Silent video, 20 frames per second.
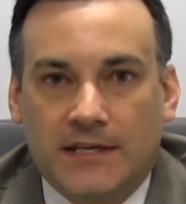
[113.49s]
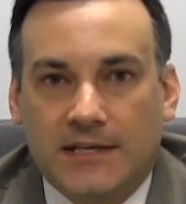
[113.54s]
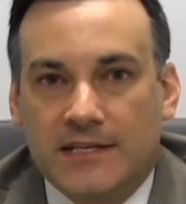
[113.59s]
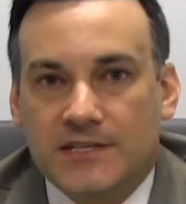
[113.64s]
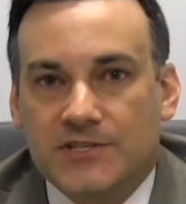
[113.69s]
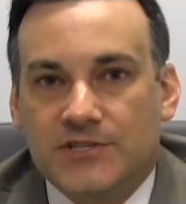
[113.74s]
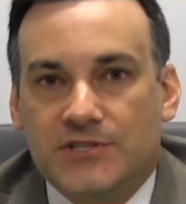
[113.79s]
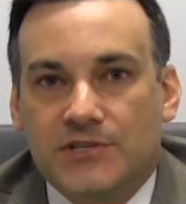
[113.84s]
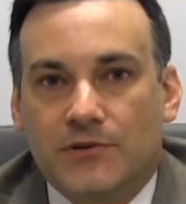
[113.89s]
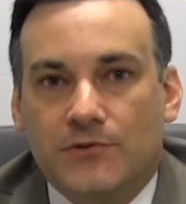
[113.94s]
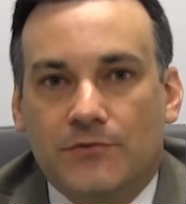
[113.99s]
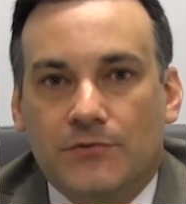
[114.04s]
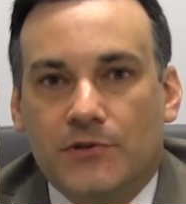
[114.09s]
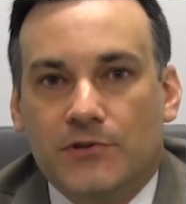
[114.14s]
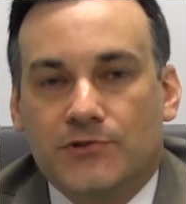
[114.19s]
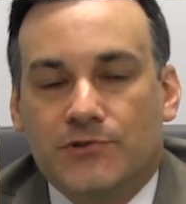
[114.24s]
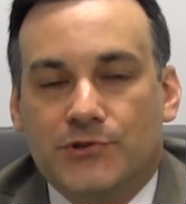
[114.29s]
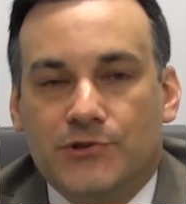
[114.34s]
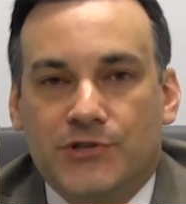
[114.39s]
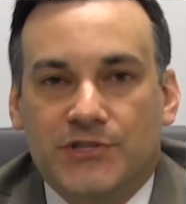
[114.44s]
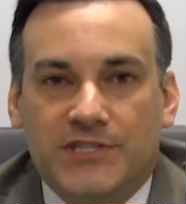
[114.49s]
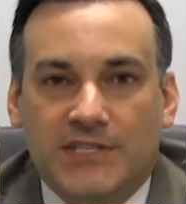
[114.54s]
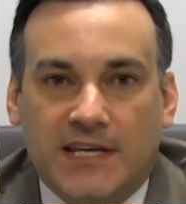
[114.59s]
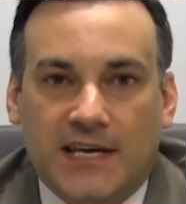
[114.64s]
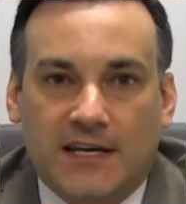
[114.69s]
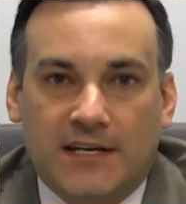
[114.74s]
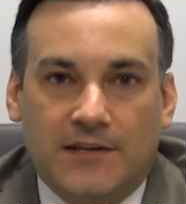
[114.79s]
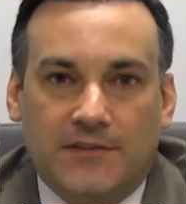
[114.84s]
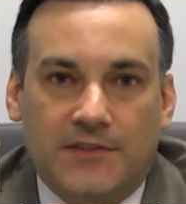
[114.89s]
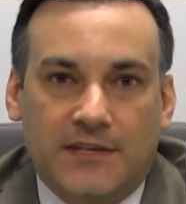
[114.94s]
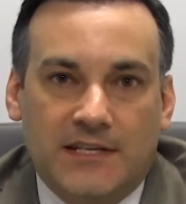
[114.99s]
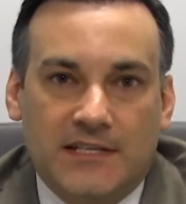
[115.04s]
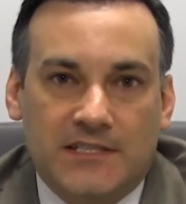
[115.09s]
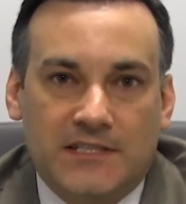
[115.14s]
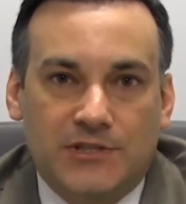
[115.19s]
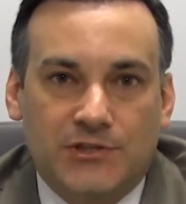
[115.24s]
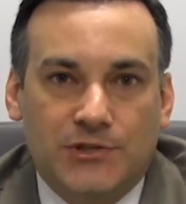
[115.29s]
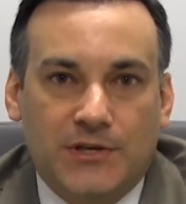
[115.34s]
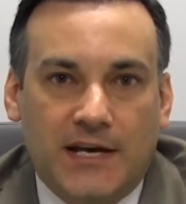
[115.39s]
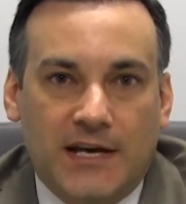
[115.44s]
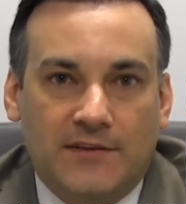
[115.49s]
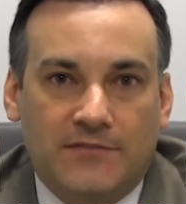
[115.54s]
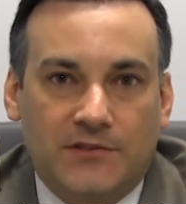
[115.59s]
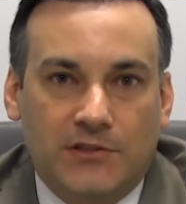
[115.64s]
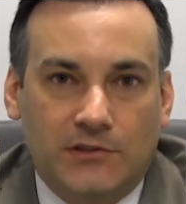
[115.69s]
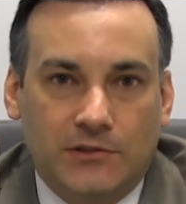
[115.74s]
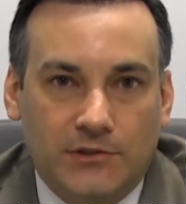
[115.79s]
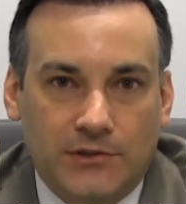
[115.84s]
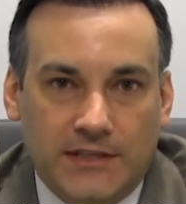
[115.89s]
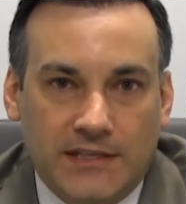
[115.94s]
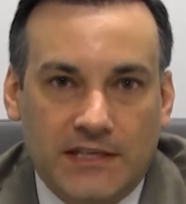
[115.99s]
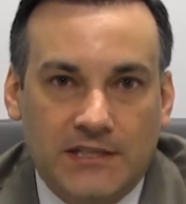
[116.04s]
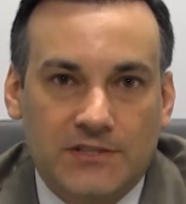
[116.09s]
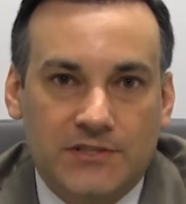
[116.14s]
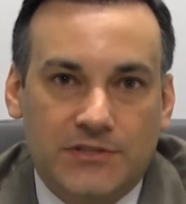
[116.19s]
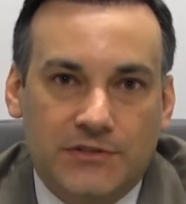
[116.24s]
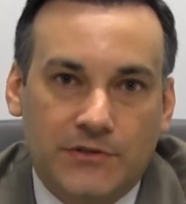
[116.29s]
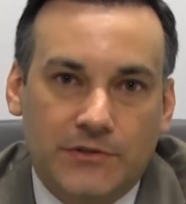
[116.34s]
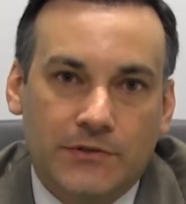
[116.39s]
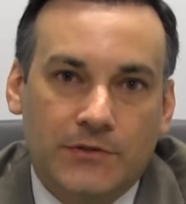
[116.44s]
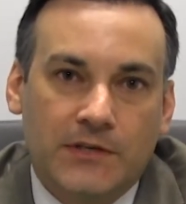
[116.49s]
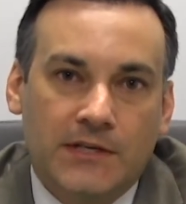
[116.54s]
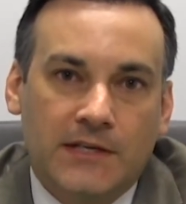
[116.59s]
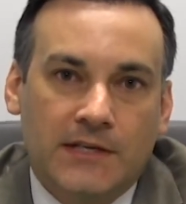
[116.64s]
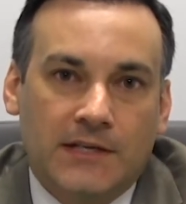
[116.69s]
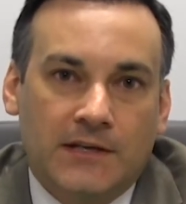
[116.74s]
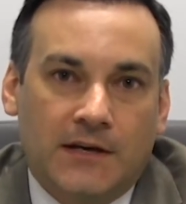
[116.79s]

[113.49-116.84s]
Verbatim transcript: And so those are just the kind of things that you have to look into.